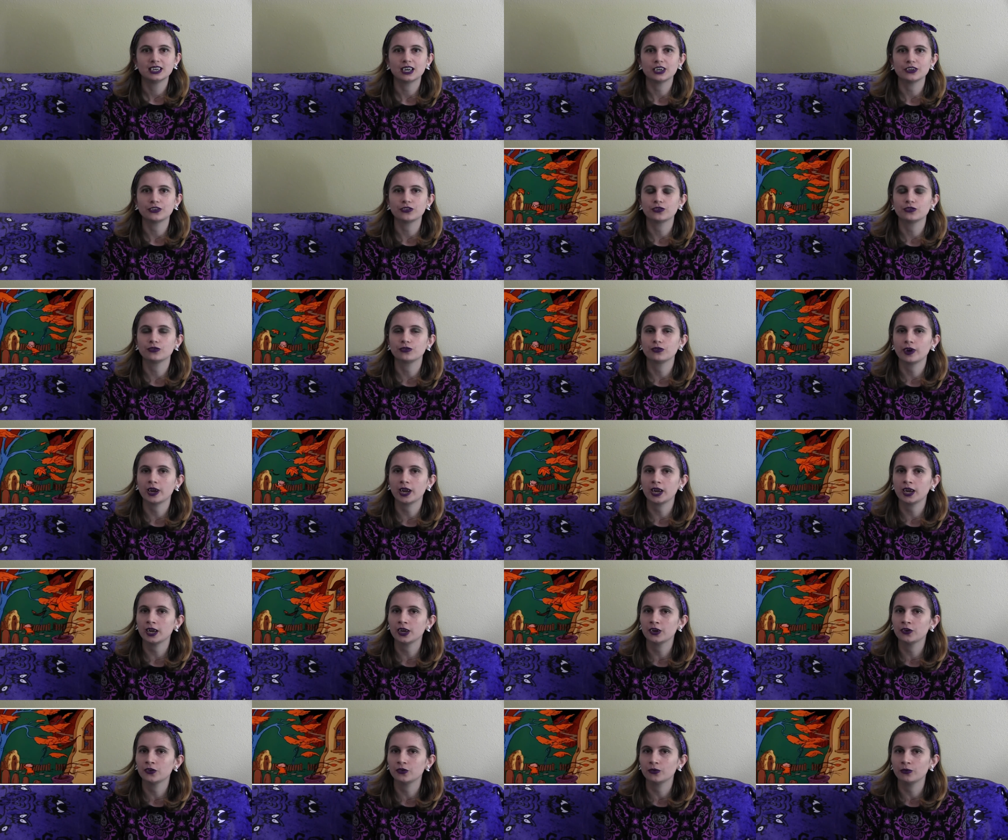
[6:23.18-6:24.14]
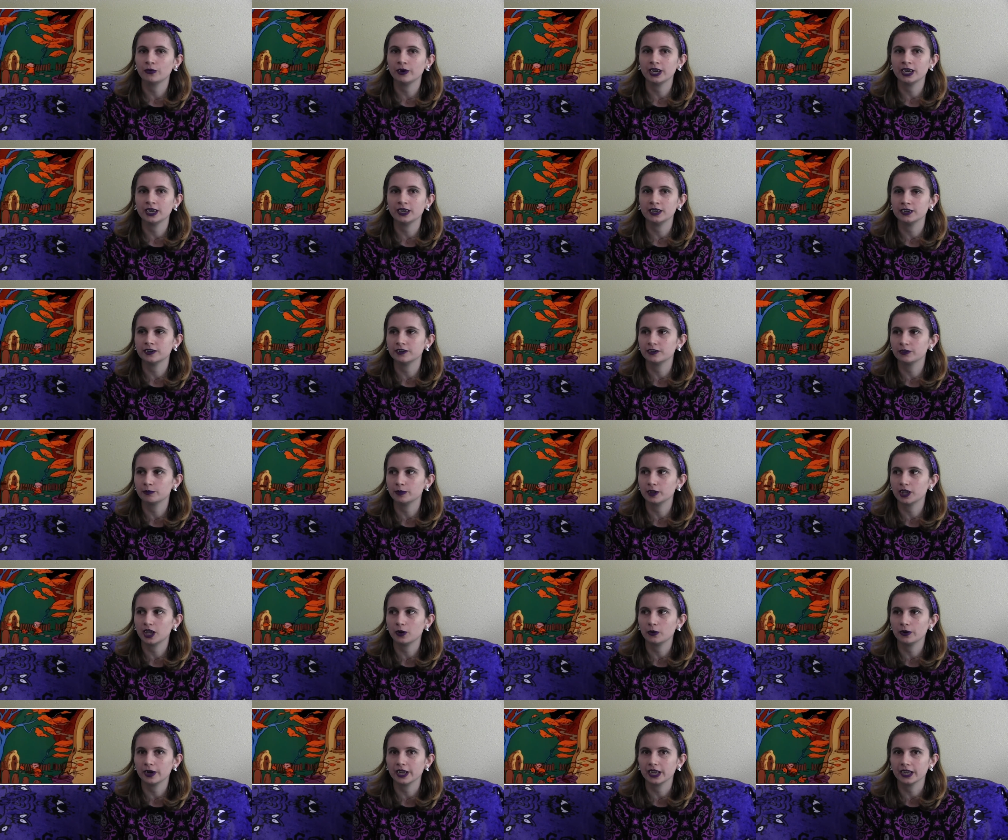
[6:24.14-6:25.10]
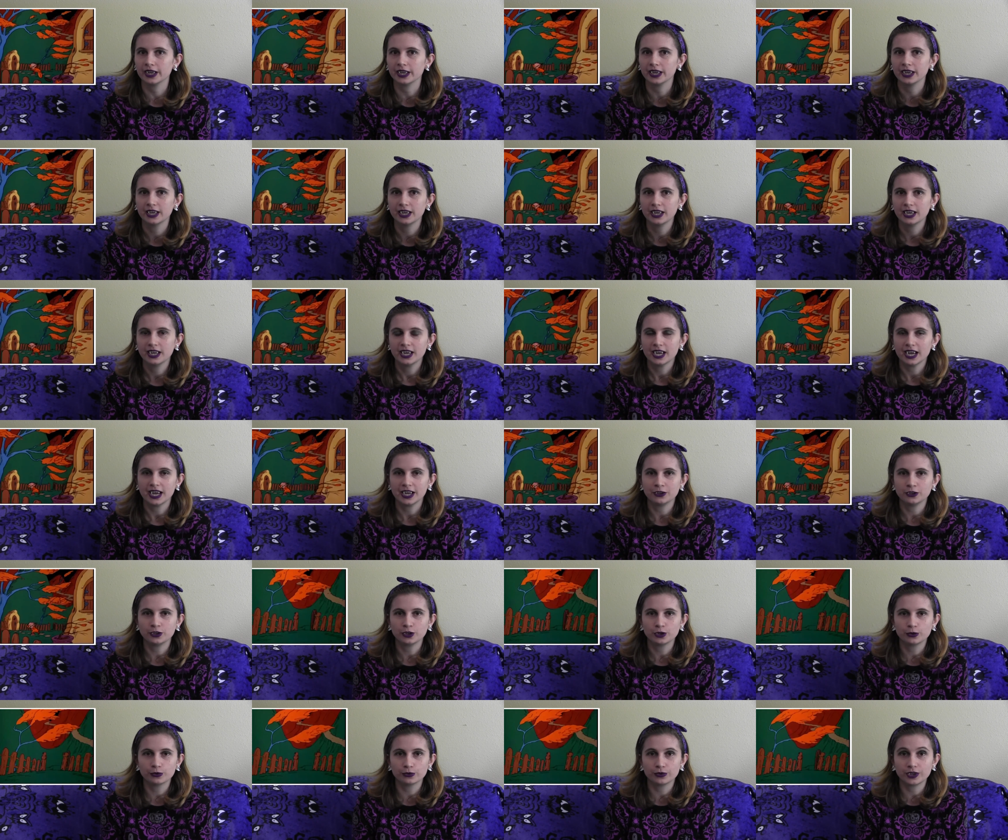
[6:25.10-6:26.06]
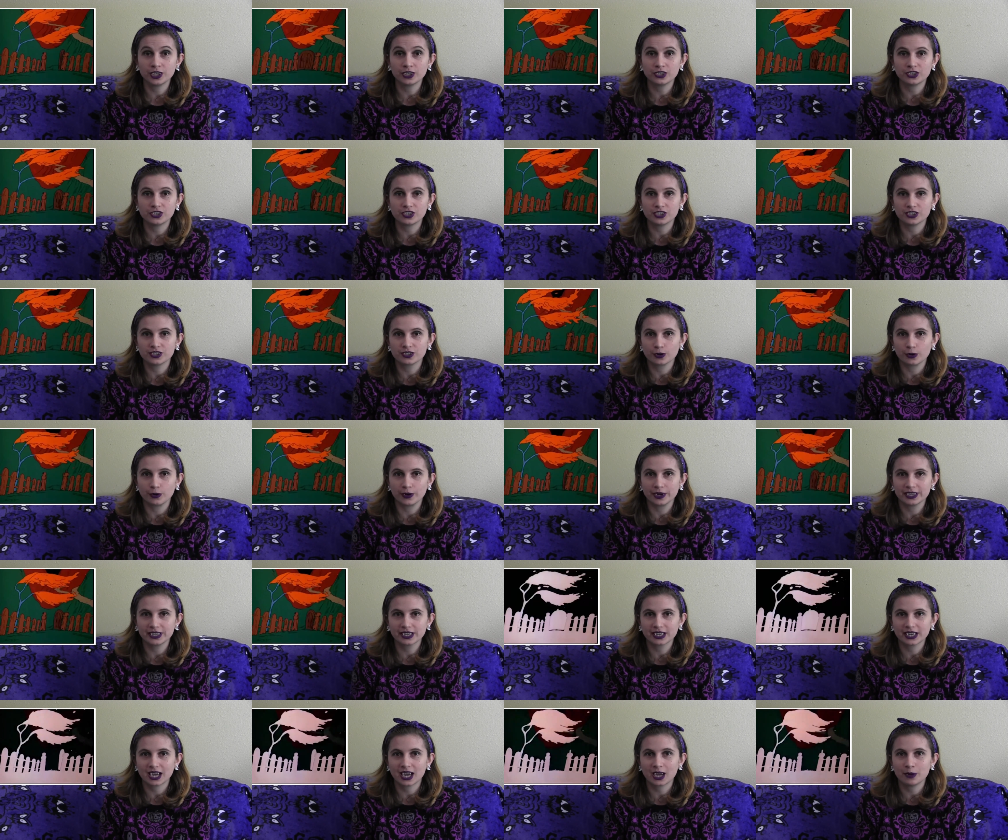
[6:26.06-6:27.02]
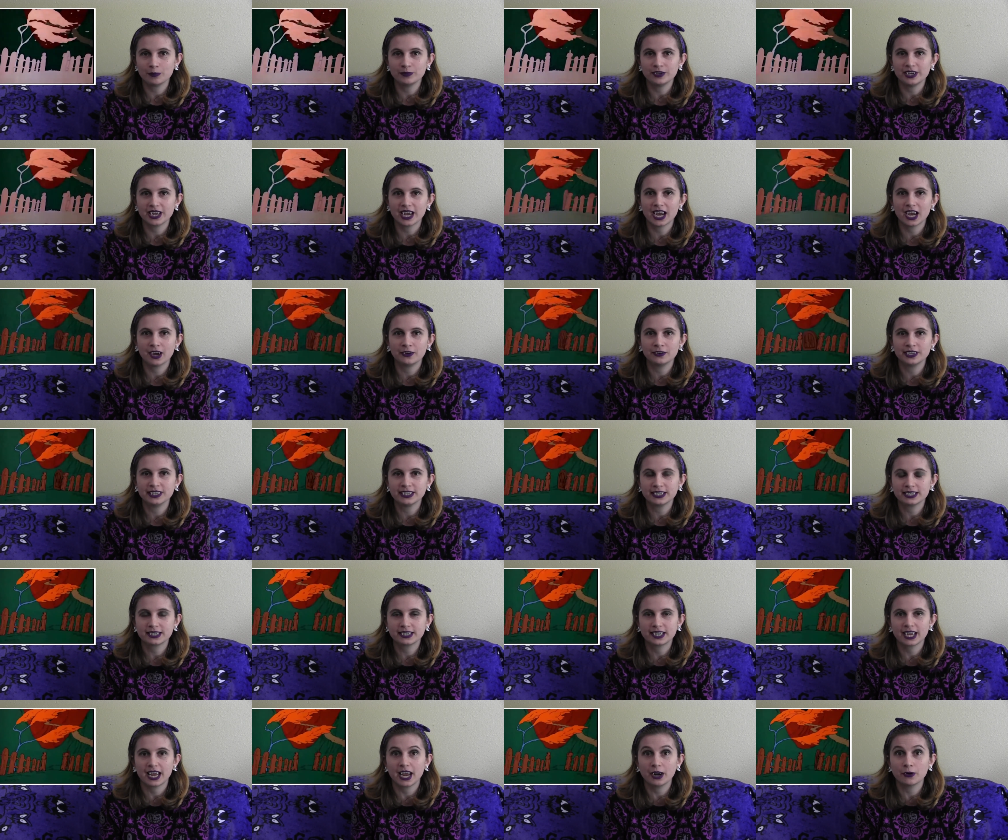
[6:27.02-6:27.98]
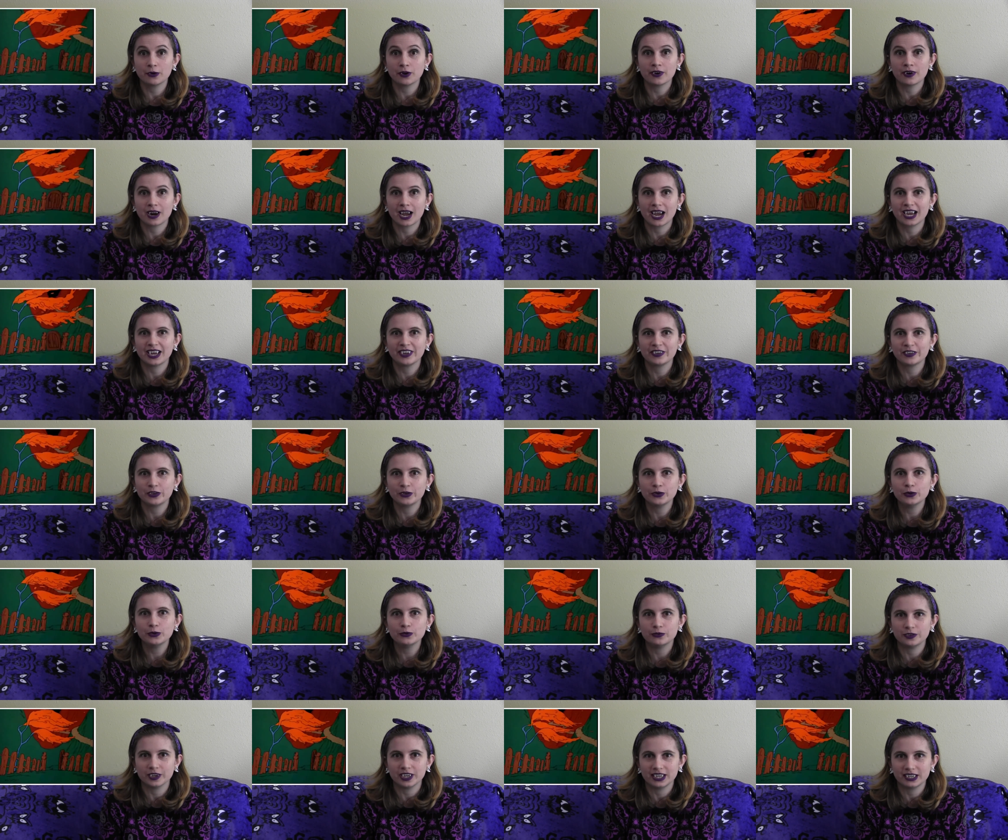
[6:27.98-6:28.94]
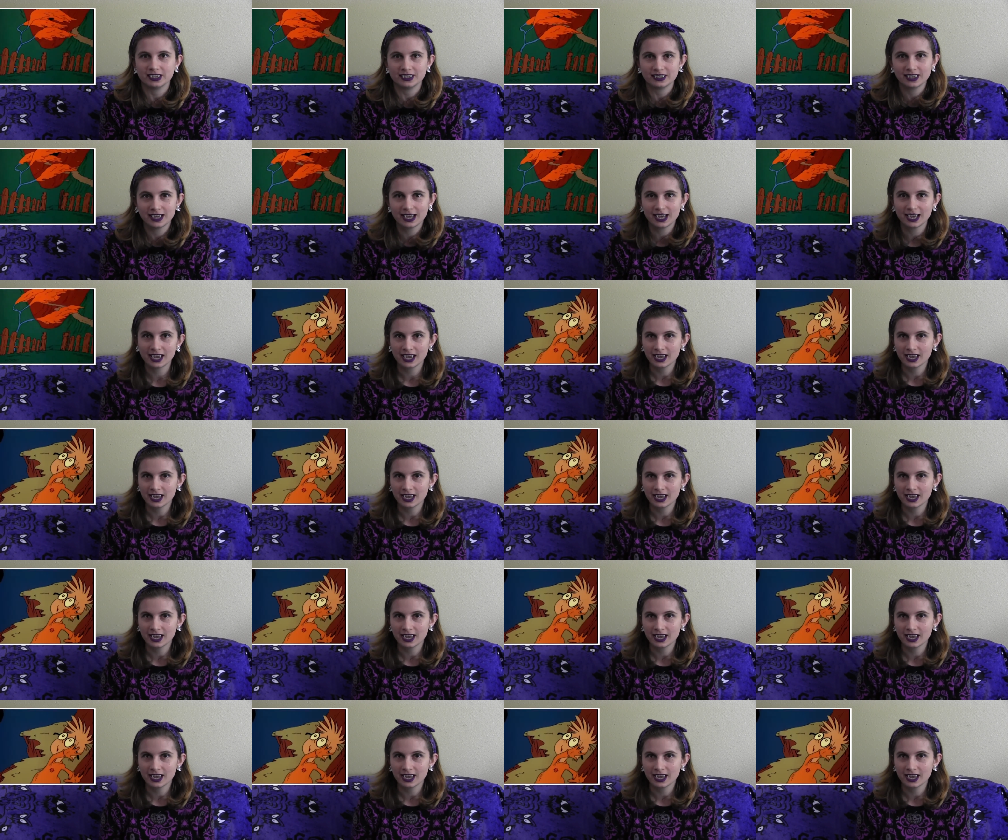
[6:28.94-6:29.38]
A strange wind is blowing, and the Grinch is going to come down and terrorize Whoville.